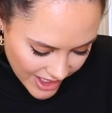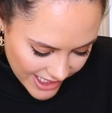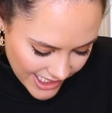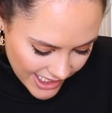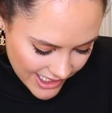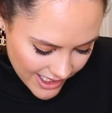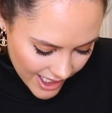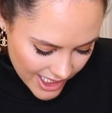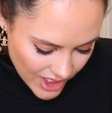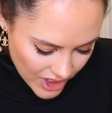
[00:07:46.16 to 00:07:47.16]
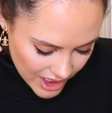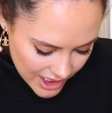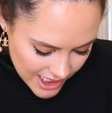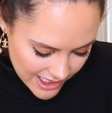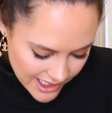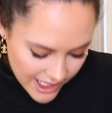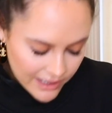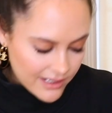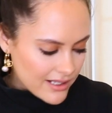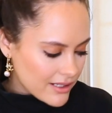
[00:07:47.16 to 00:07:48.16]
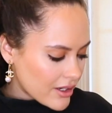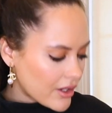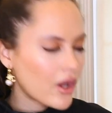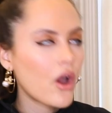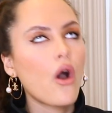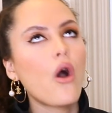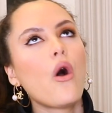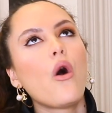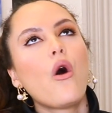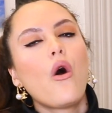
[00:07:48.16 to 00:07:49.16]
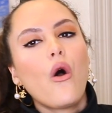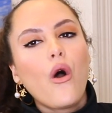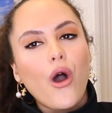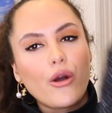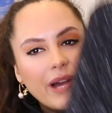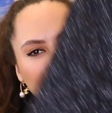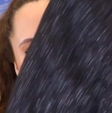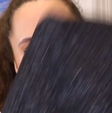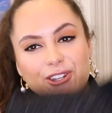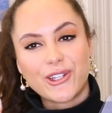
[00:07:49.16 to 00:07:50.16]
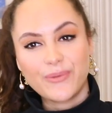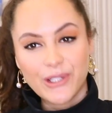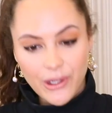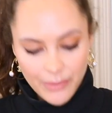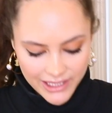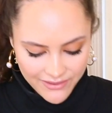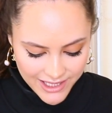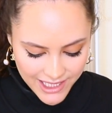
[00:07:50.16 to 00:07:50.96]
this is in a size 36. Oh my gosh, you will not believe the